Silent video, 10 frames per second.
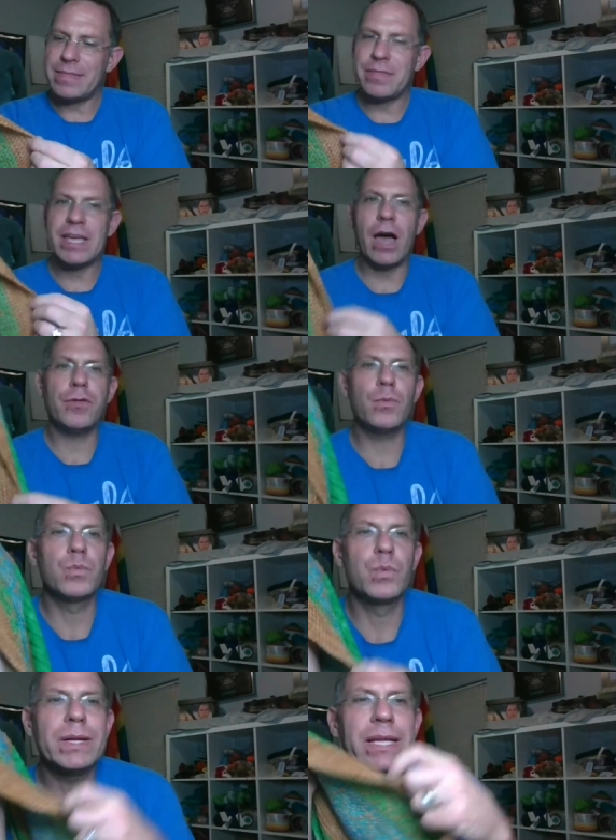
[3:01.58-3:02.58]
the other
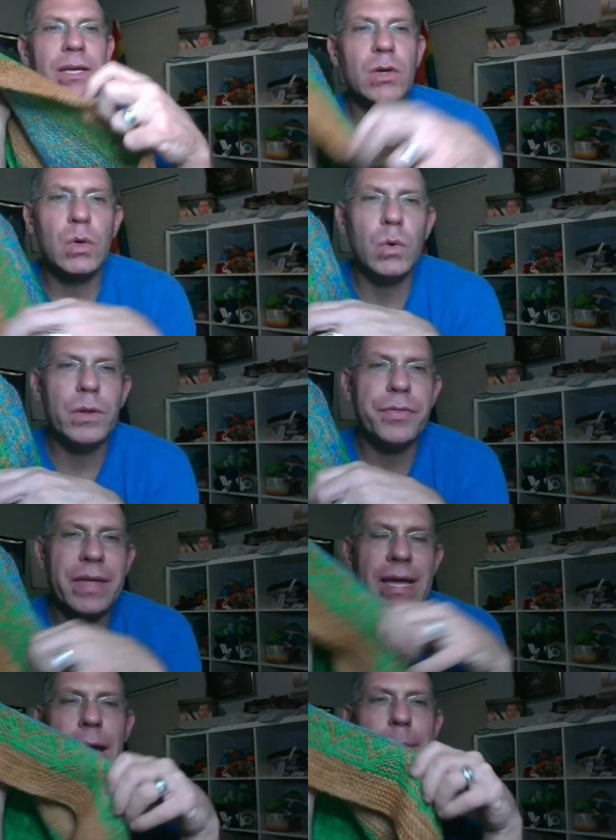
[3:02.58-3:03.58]
really cool
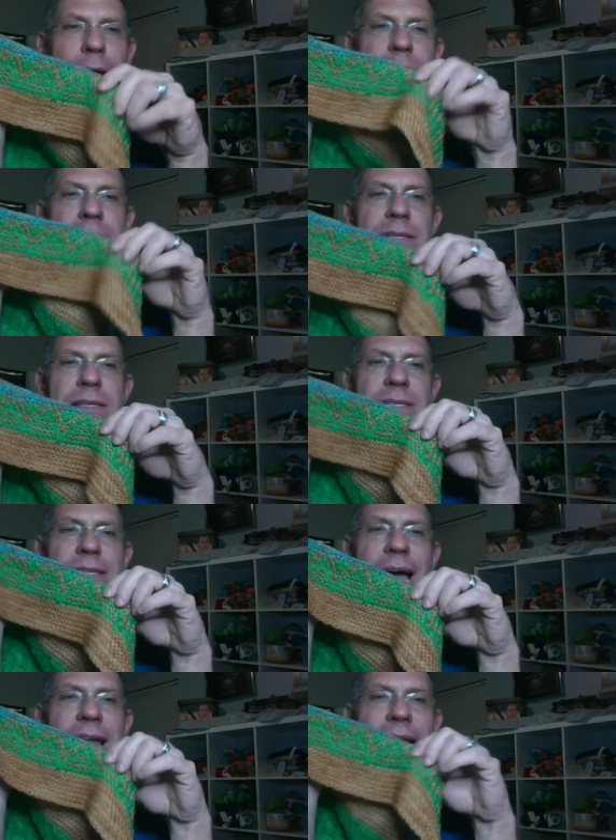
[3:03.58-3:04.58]
thing about this is
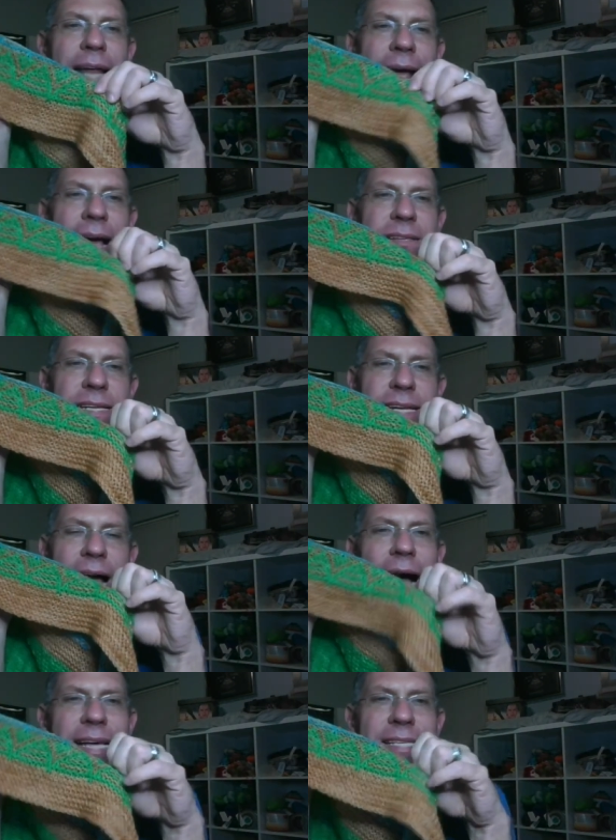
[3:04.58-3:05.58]
that it has an
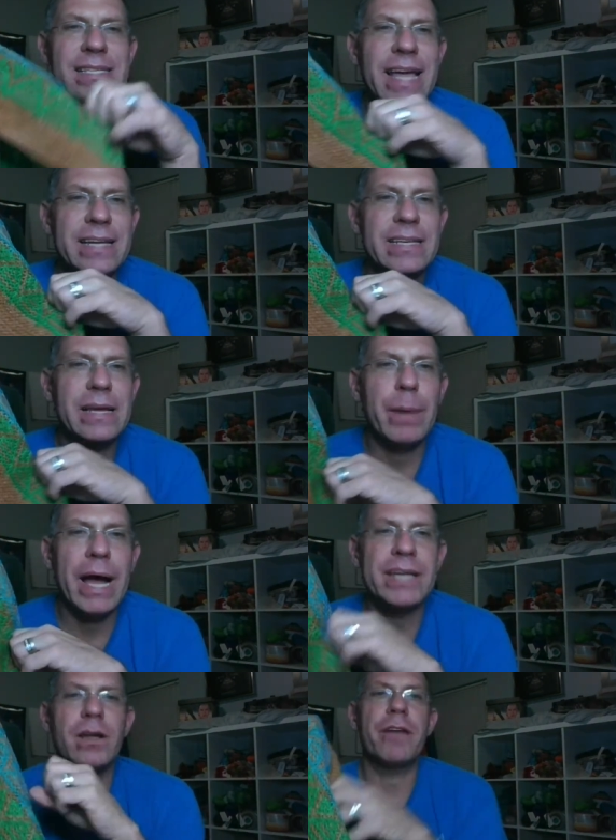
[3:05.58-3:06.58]
Icelandic
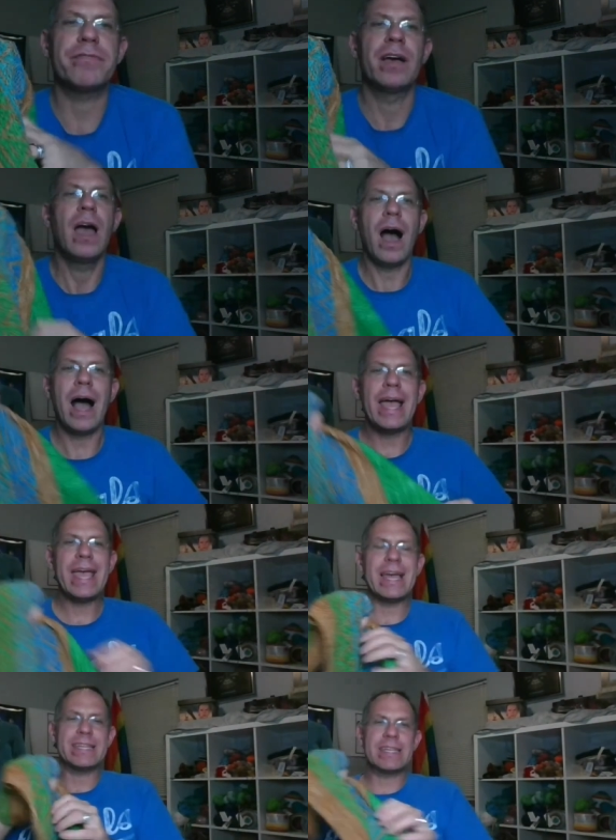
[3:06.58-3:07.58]
bind-off. I
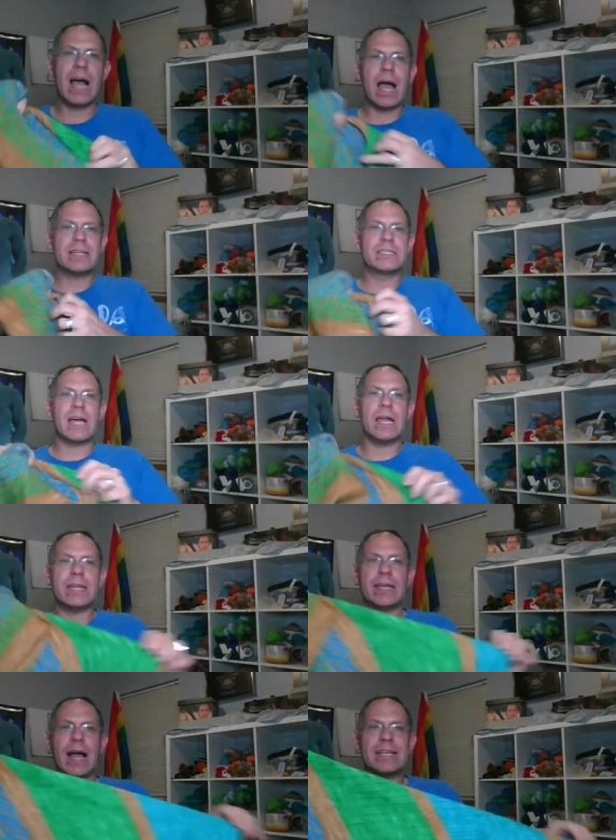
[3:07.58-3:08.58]
had not done
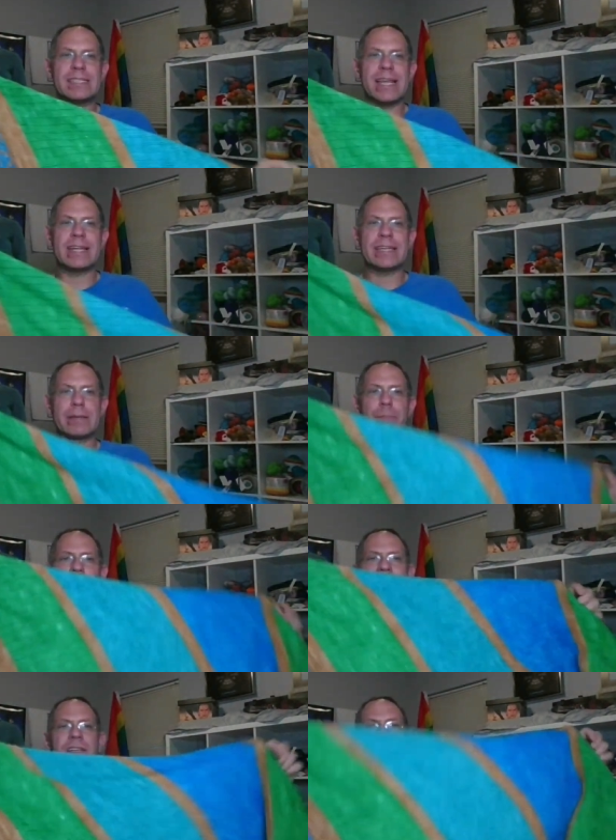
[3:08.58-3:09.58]
an Icelandic
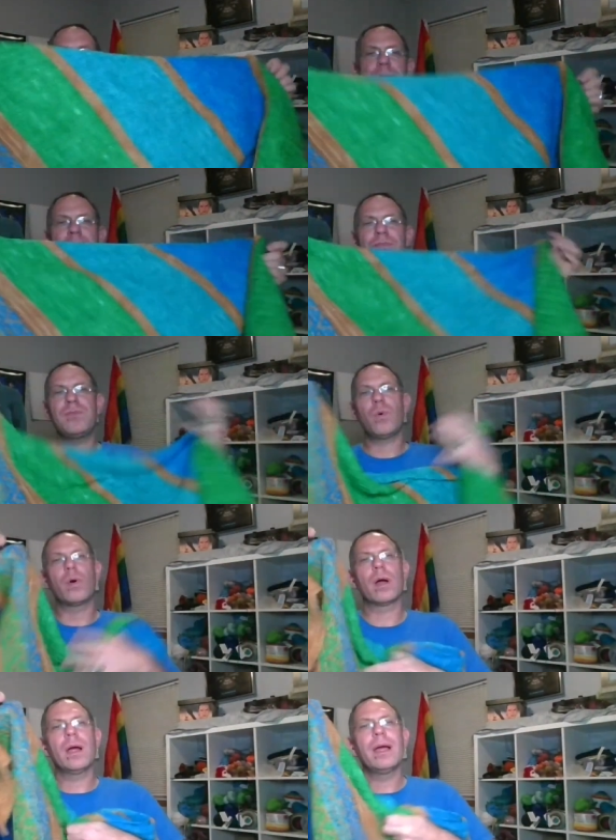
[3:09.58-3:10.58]
bind-off
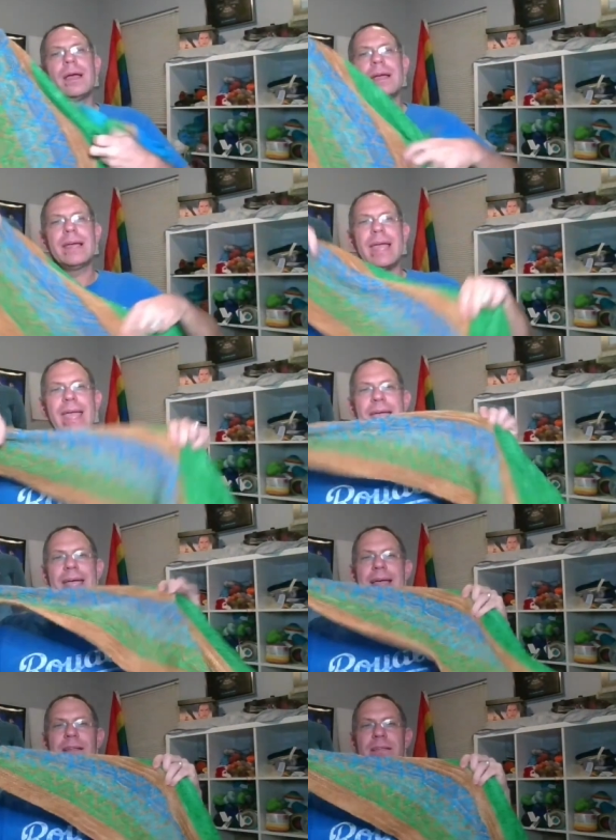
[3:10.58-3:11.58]
before,
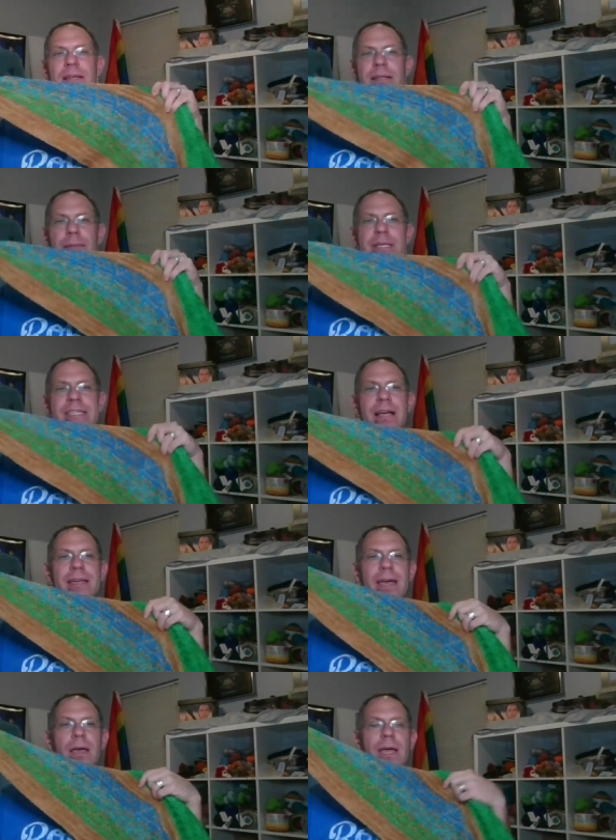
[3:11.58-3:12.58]
and let me tell
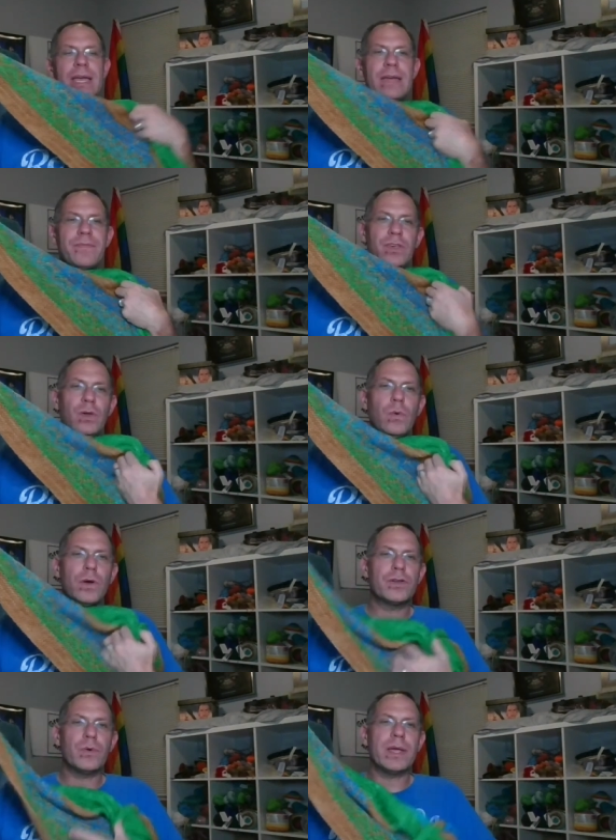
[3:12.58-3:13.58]
you, if you are
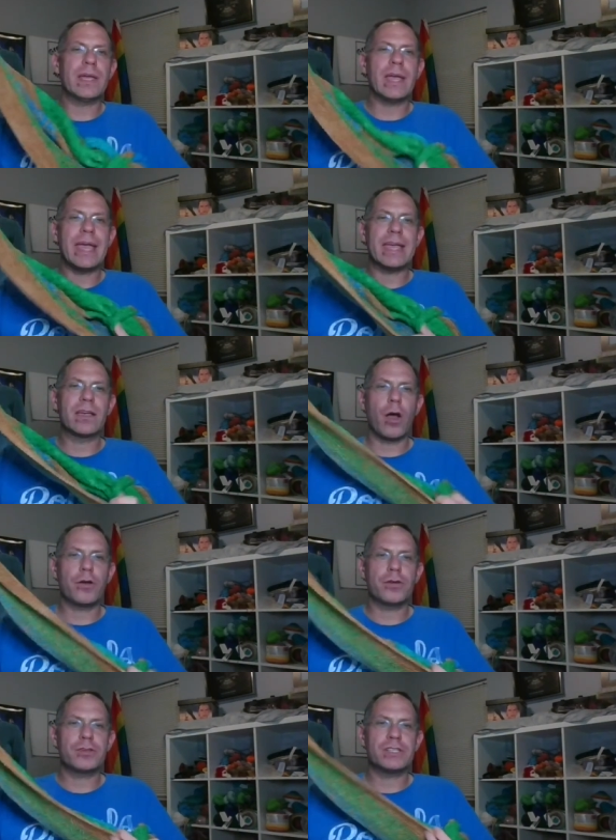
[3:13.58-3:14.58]
doing a
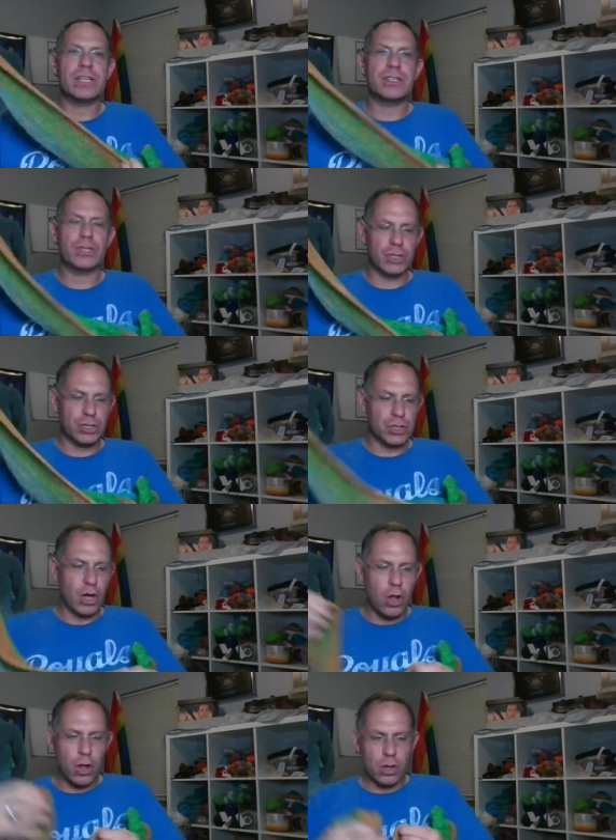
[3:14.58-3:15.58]
garter stitch
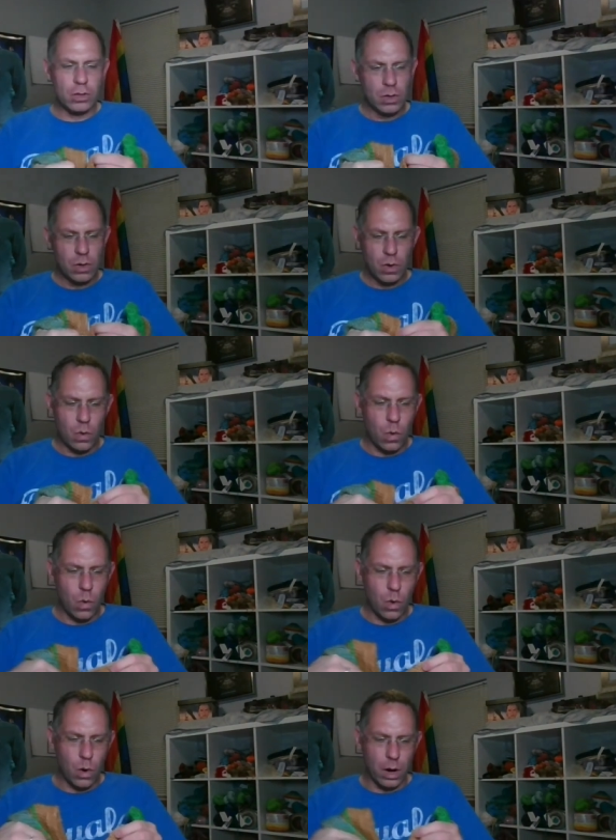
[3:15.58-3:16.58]
shawl
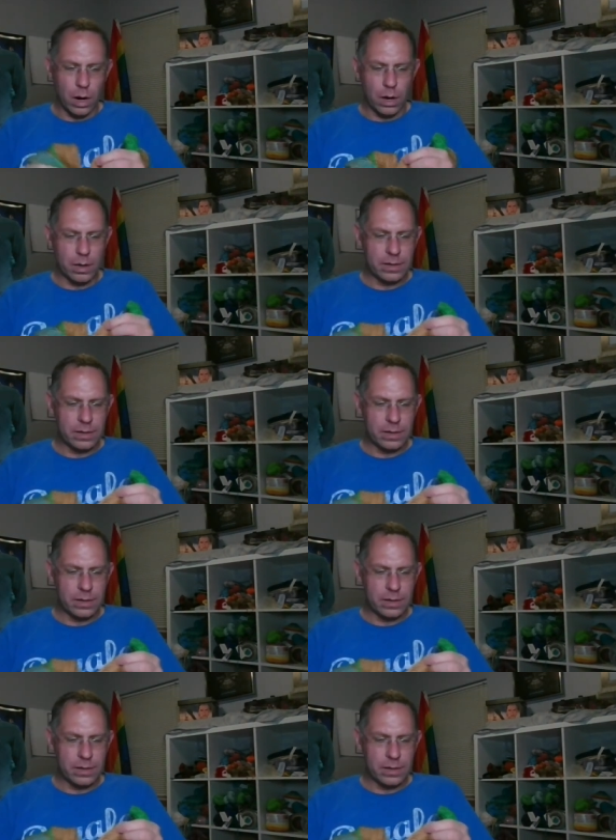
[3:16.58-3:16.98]
or